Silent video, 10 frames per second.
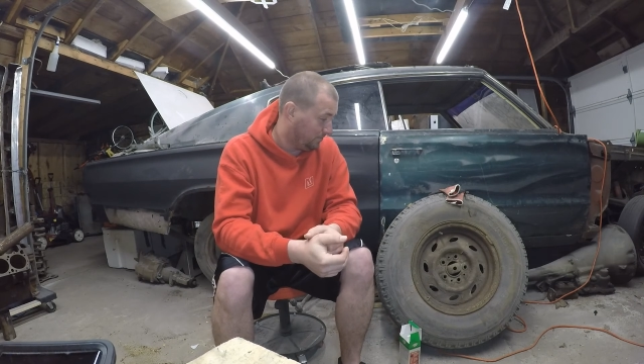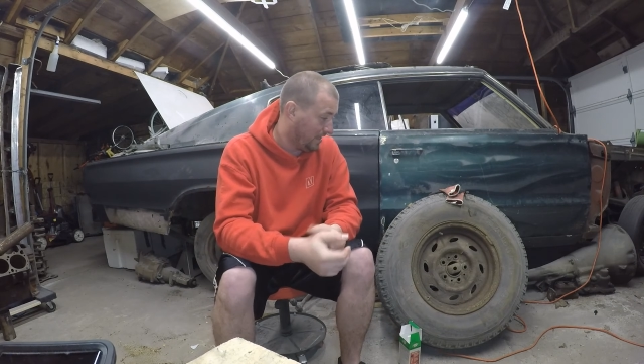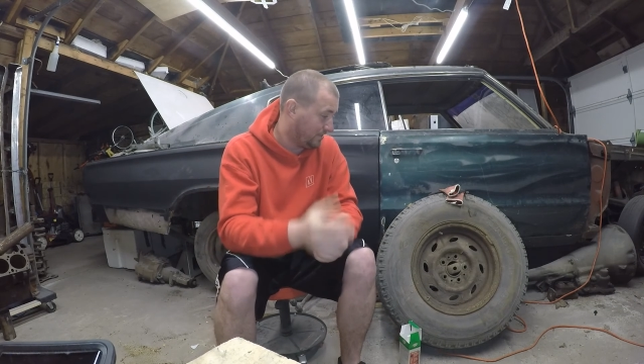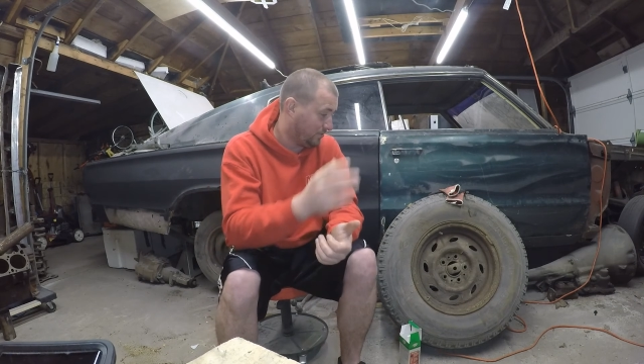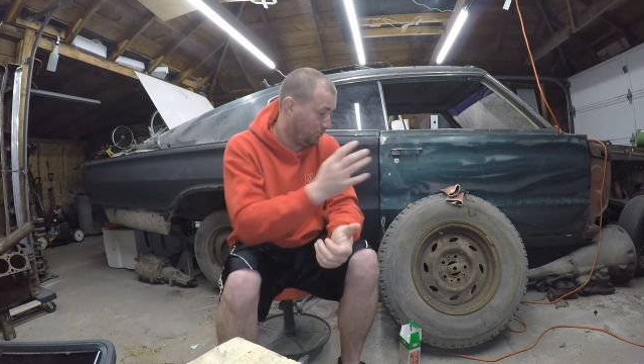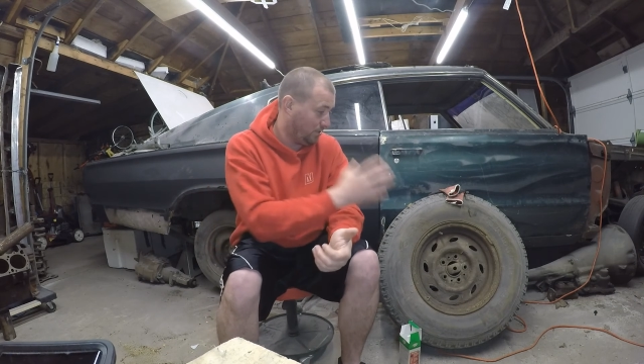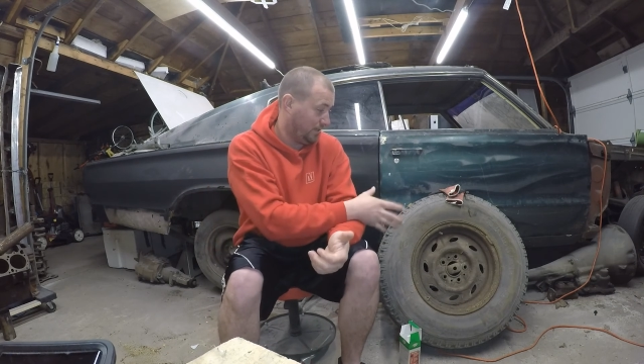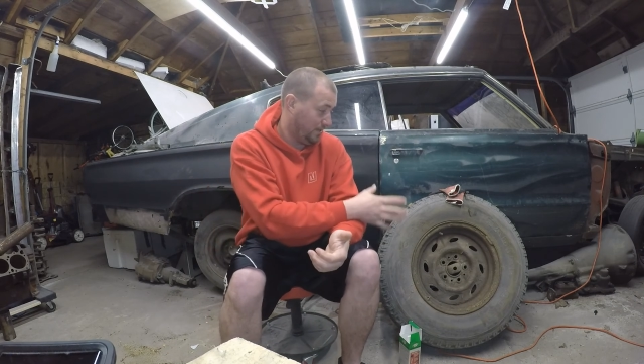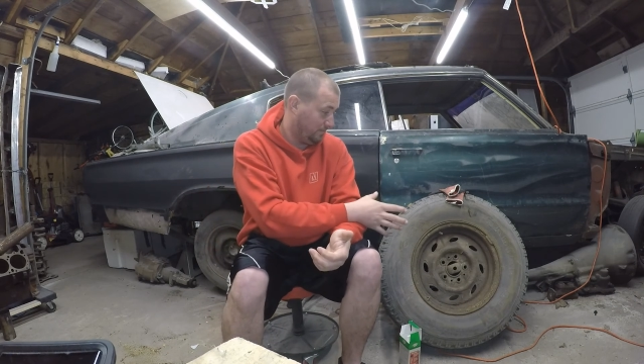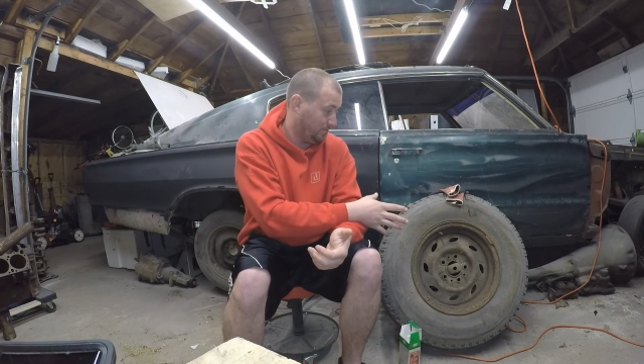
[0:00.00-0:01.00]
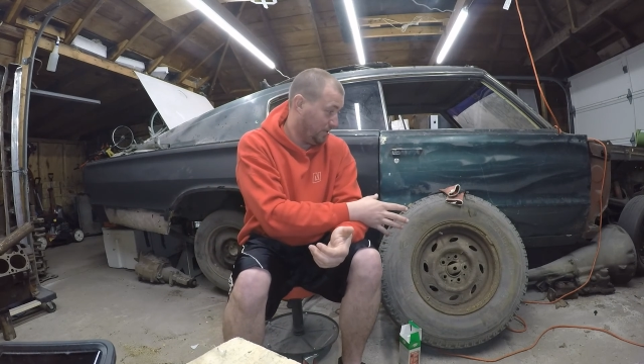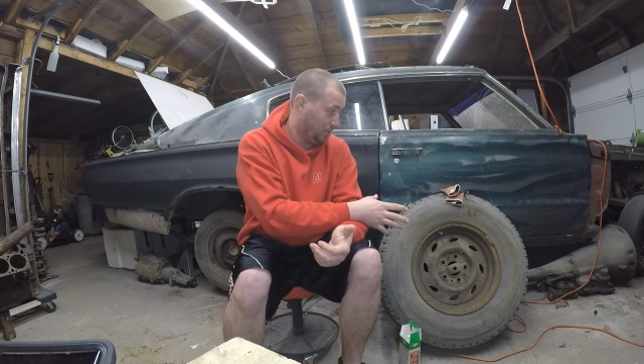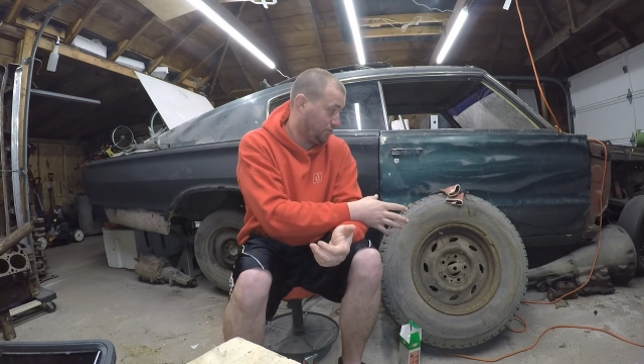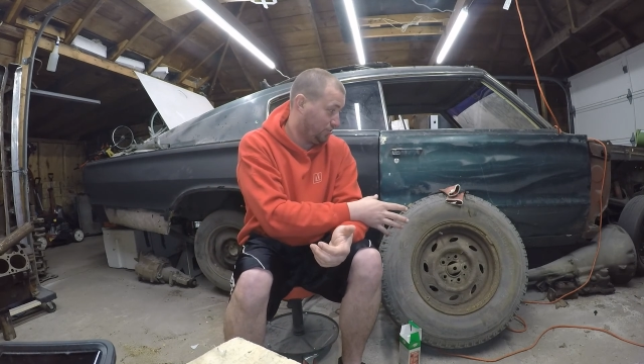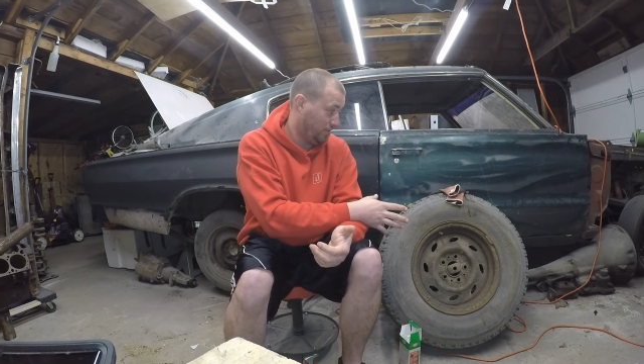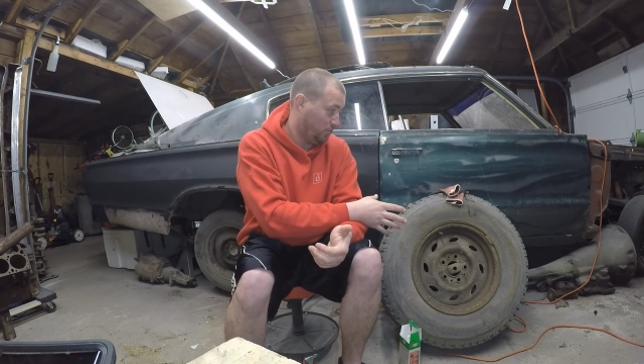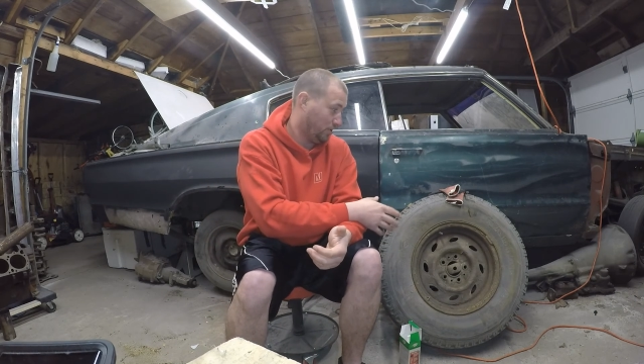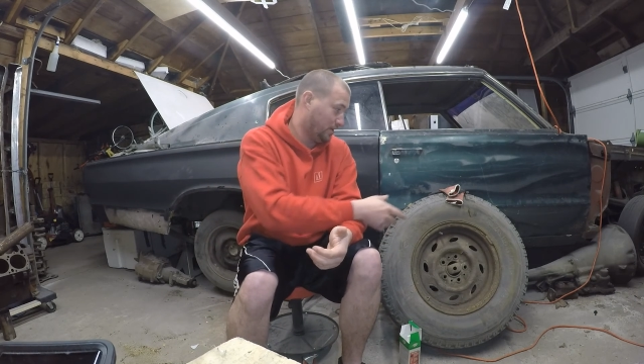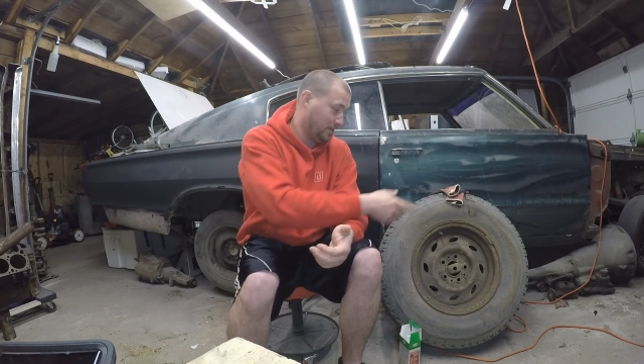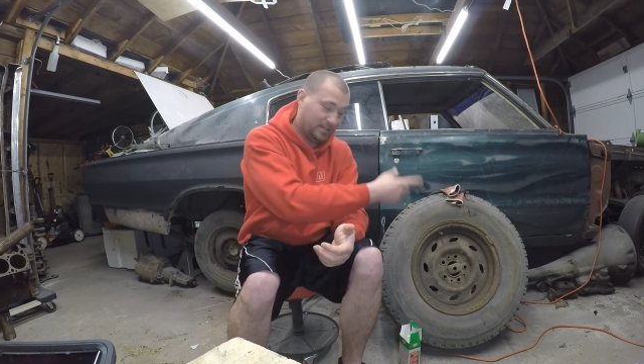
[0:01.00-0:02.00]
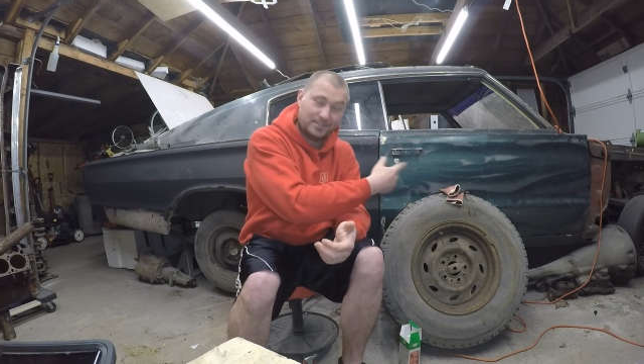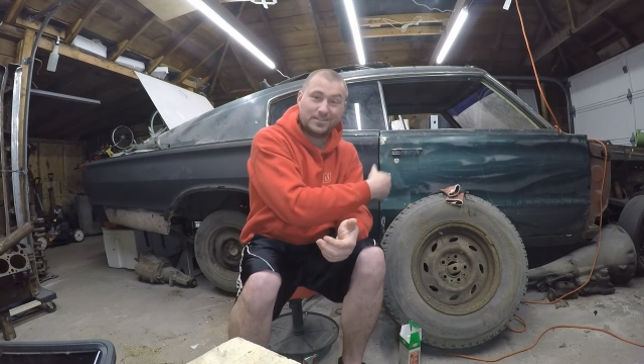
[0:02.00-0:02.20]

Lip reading: that's a really extreme one because this